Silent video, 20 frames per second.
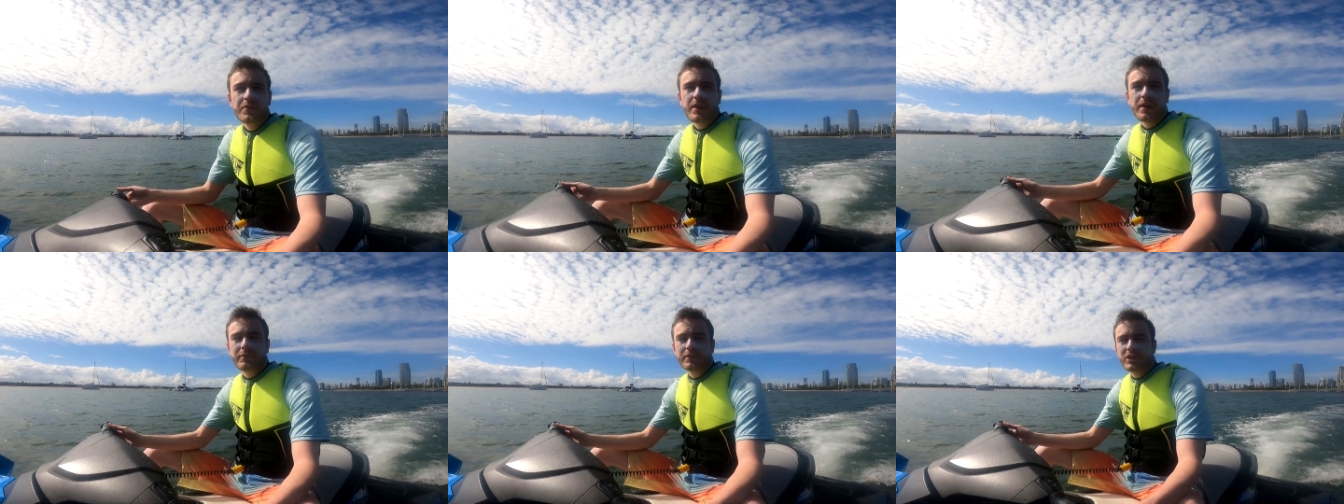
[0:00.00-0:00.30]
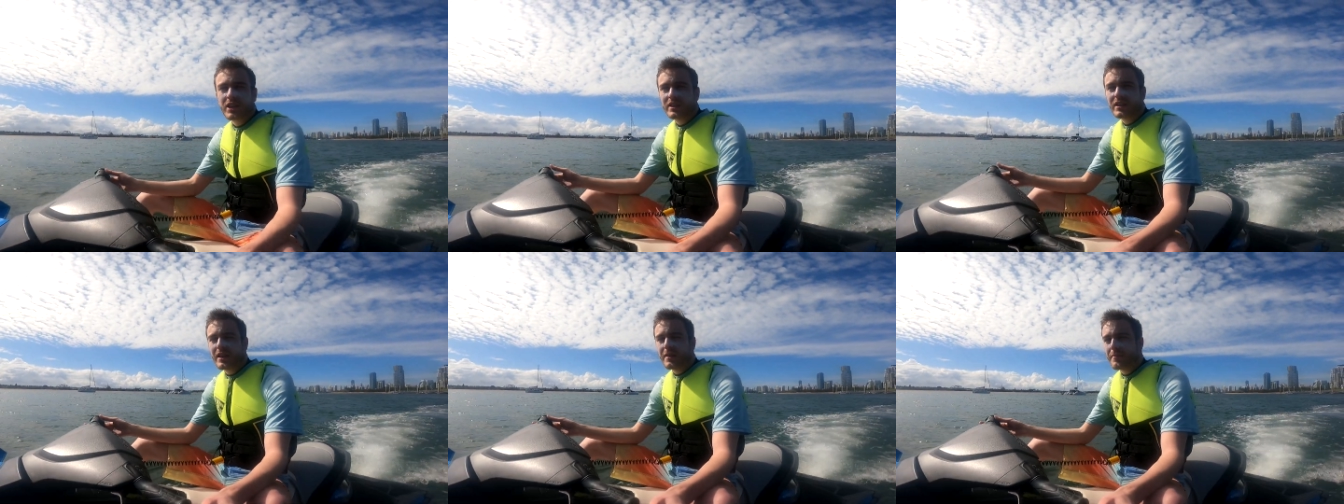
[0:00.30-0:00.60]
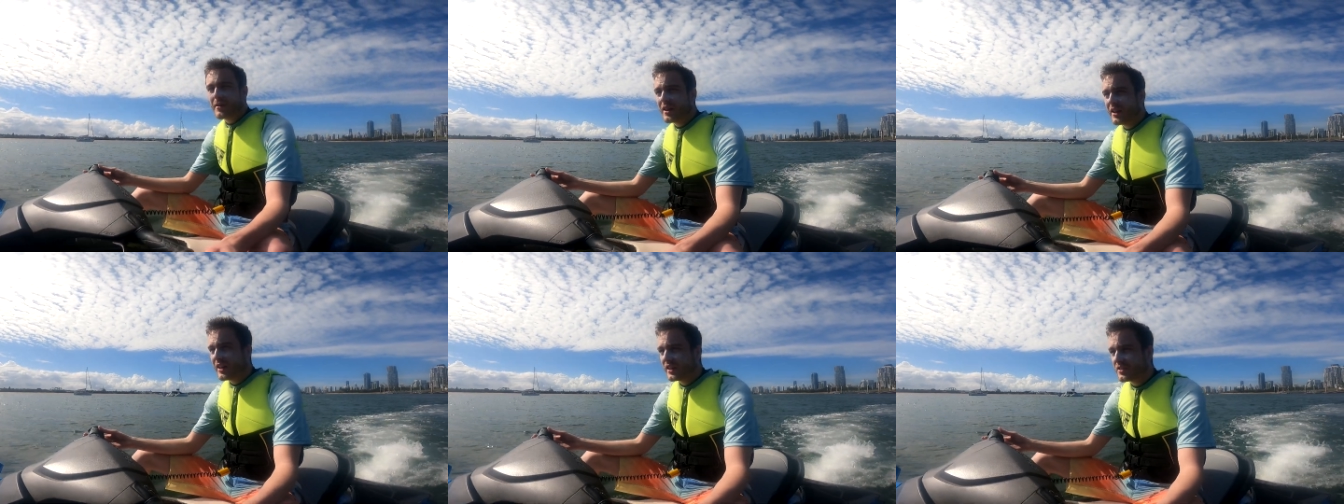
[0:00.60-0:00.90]
If you haven't checked
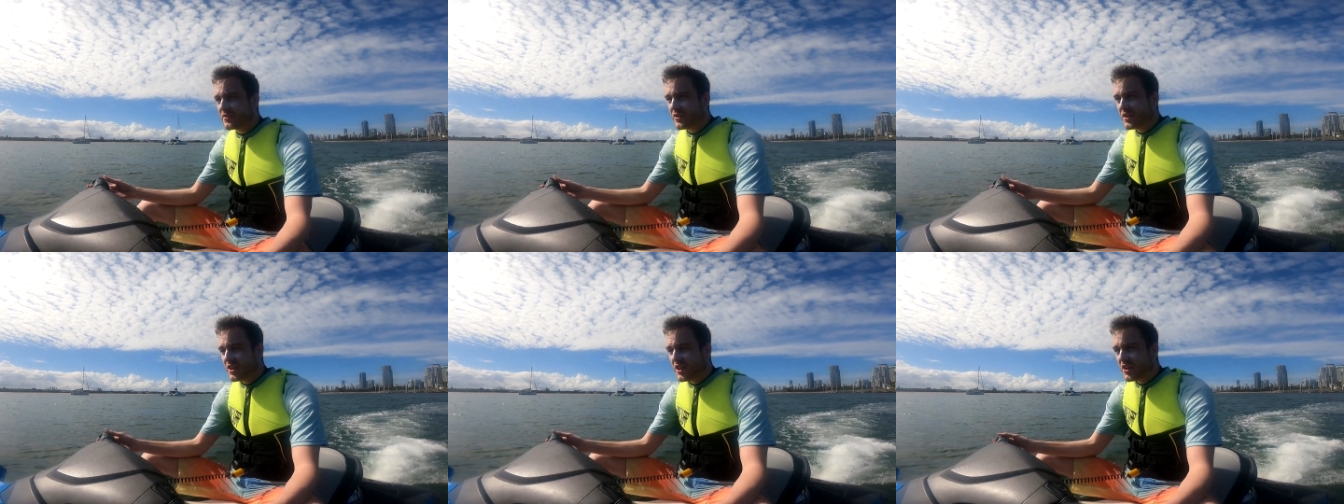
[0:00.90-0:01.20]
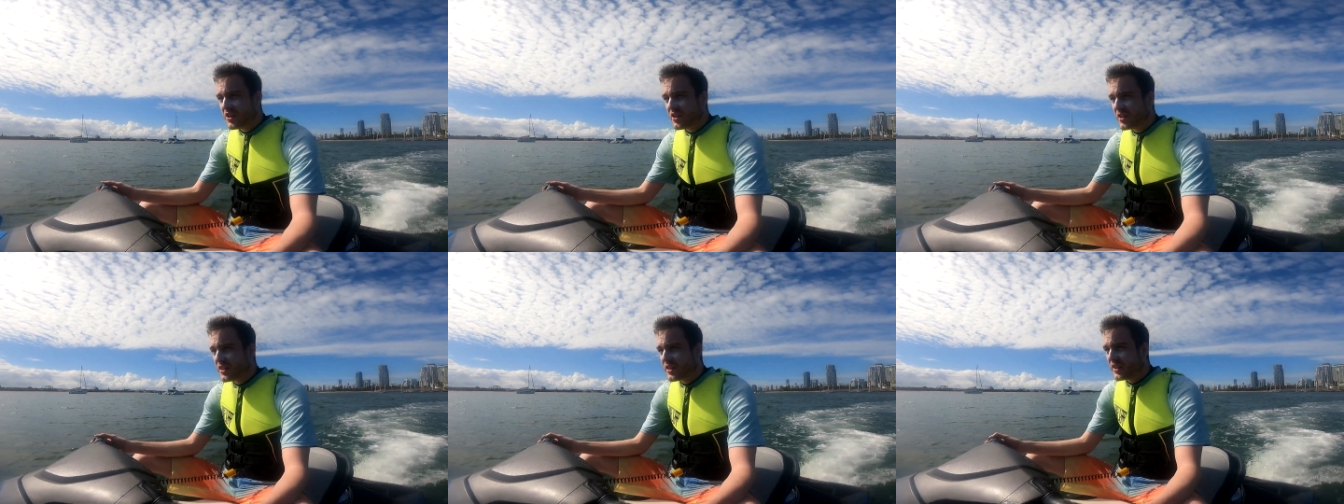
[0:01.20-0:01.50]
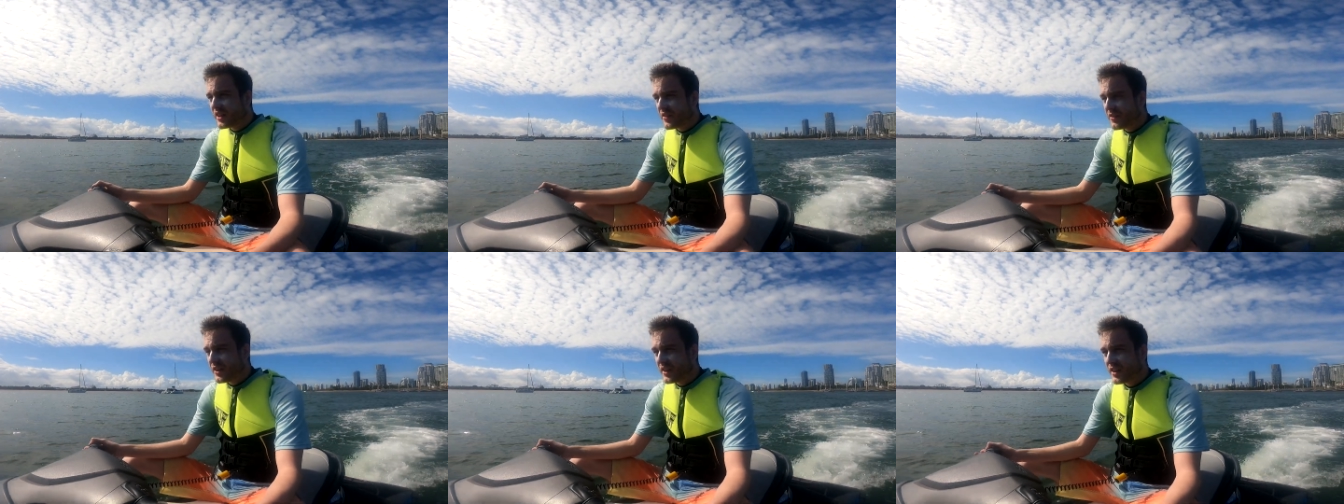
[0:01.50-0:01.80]
out my last video,
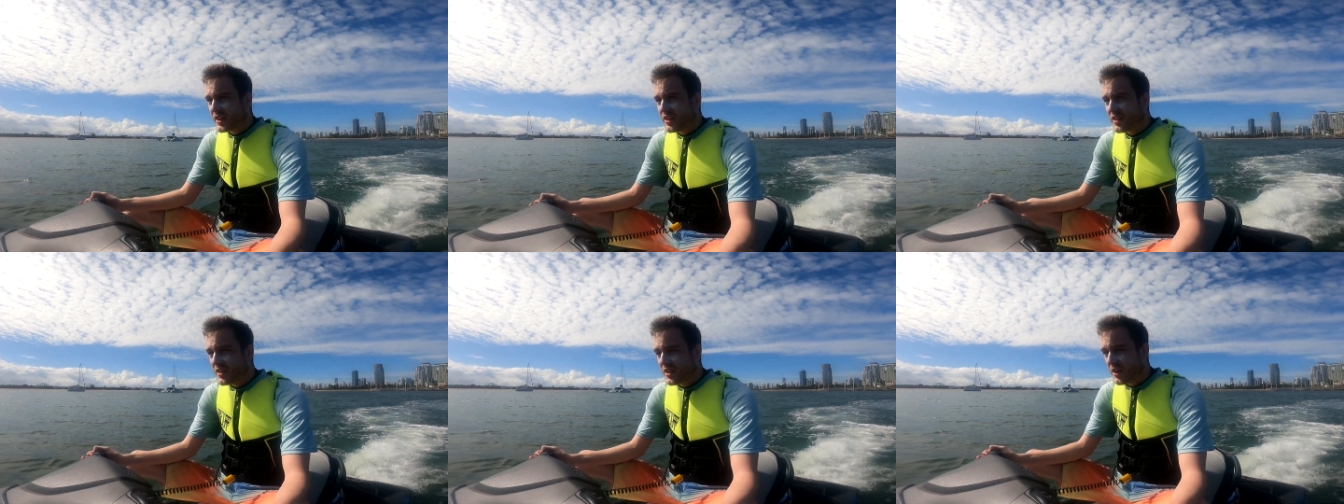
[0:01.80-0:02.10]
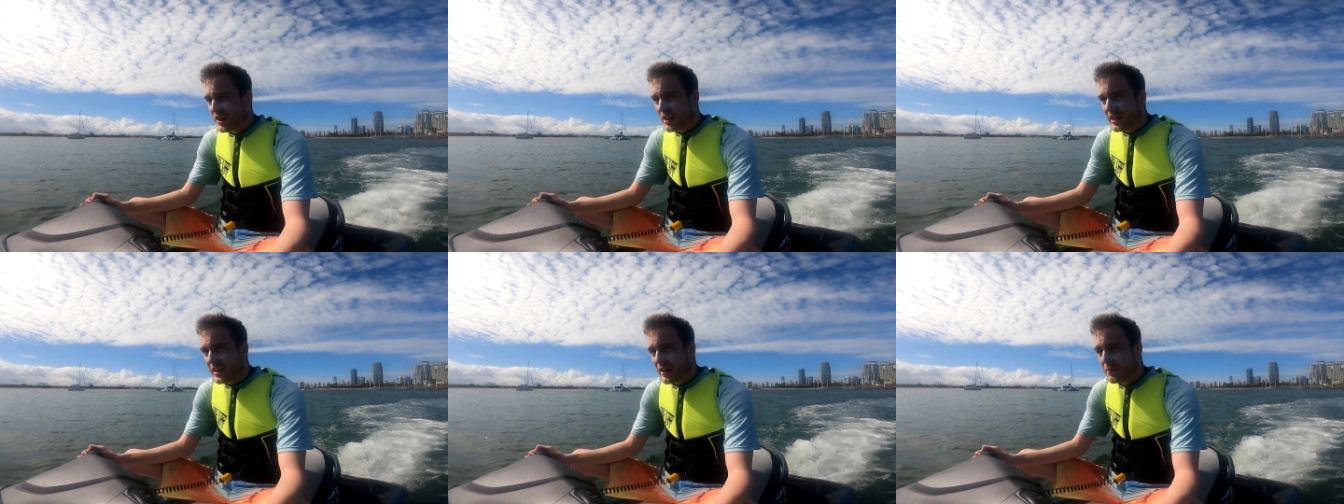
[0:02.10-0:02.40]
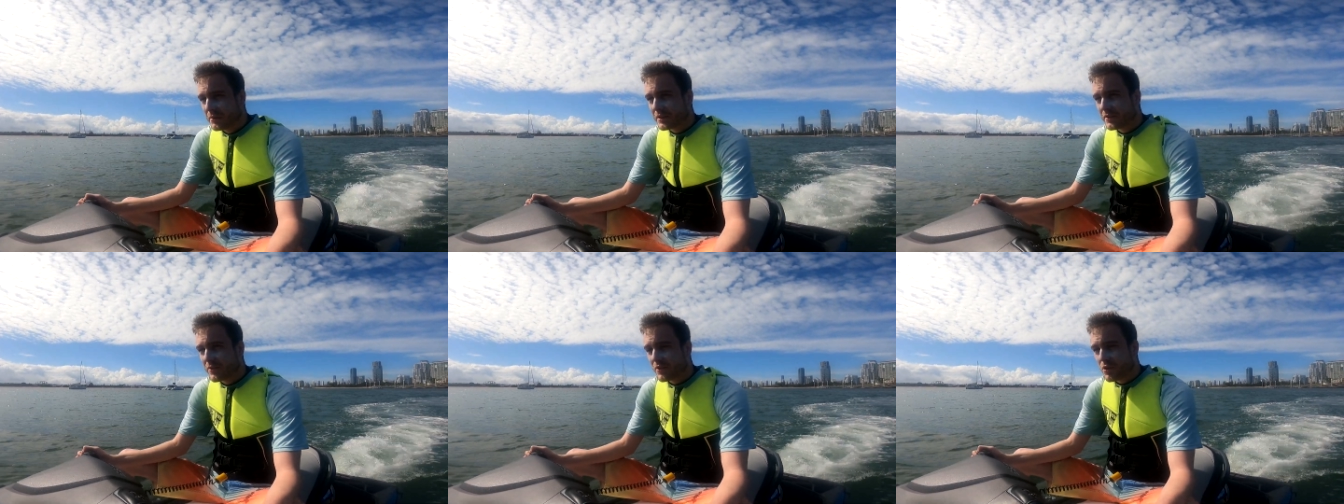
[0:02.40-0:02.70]
I think like
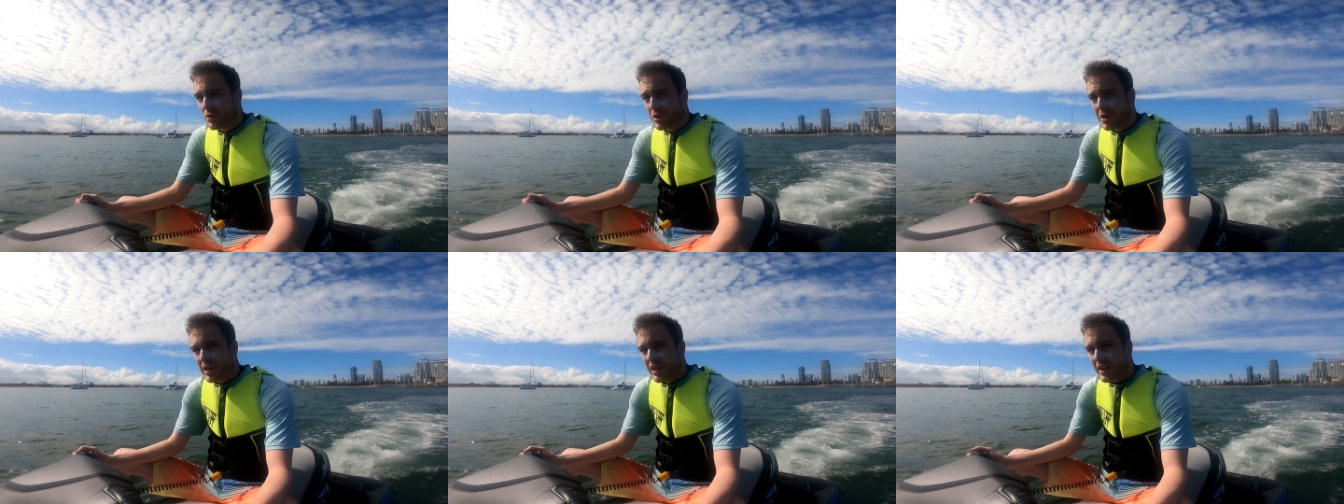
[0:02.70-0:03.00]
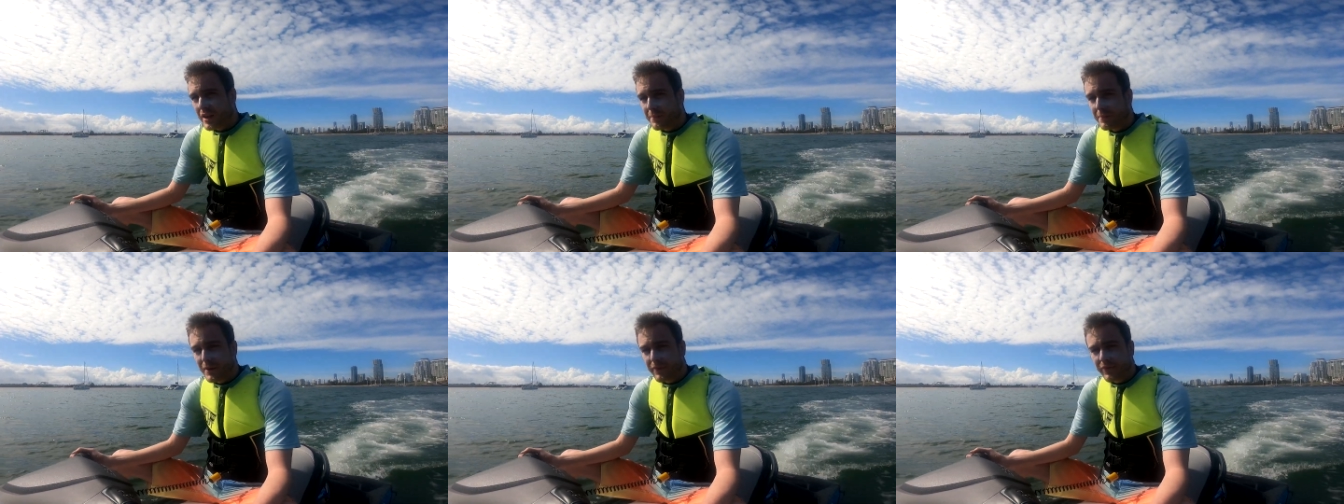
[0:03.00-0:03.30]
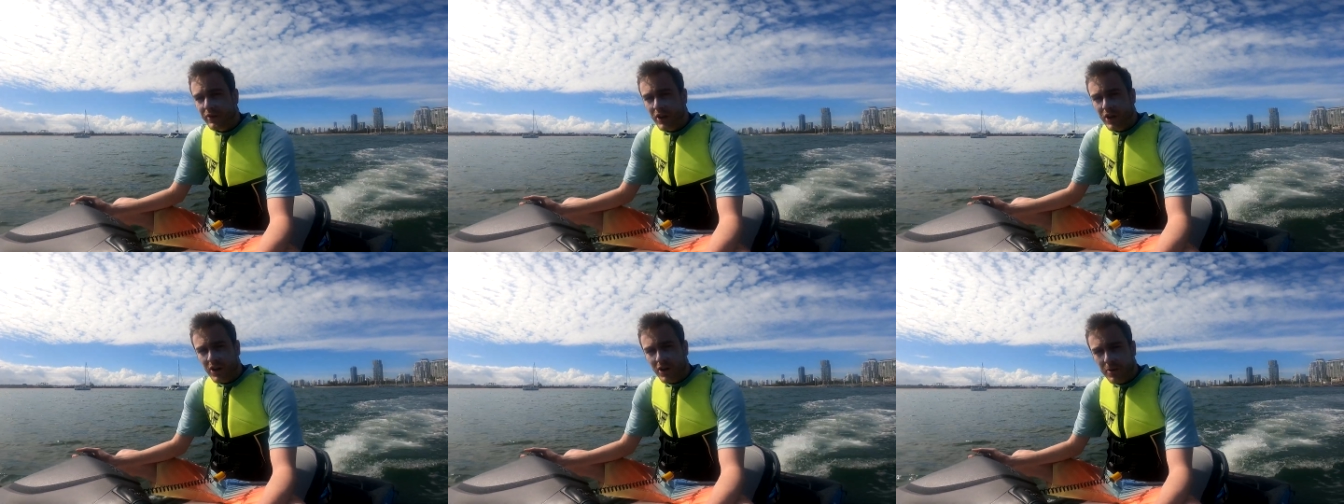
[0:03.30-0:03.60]
that was recorded like a
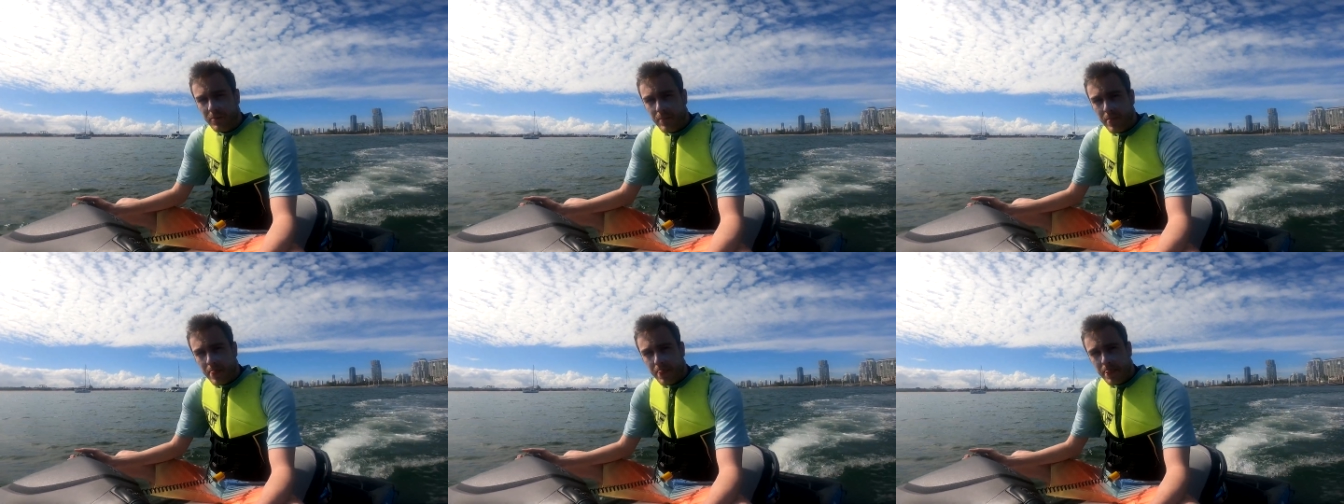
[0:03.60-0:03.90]
month ago.